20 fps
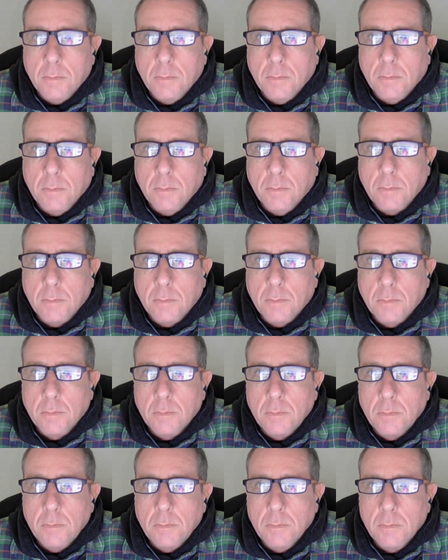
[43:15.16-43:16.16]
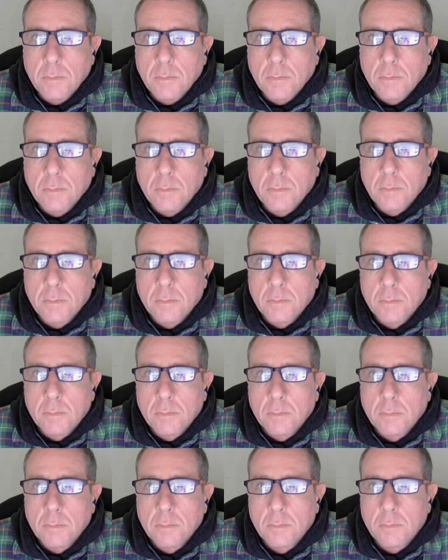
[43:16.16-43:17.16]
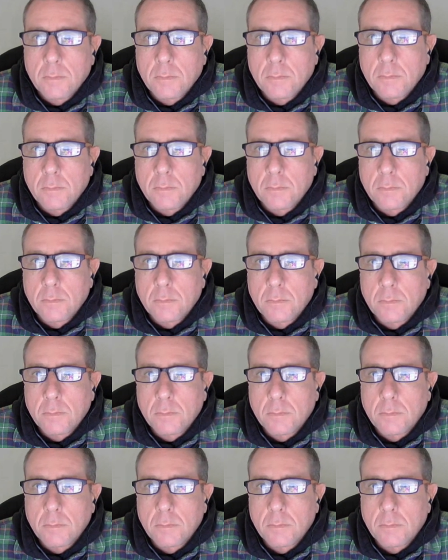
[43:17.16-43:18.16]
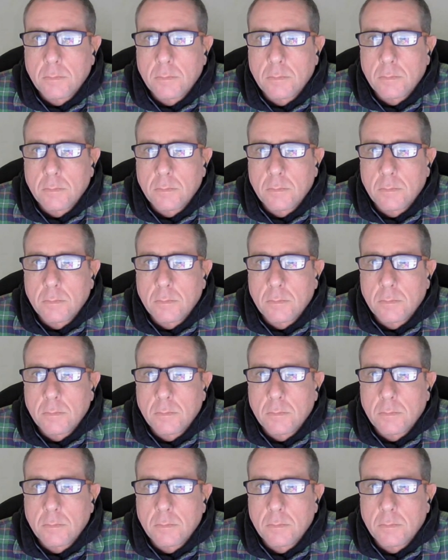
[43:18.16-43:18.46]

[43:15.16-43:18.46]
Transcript: [no speech]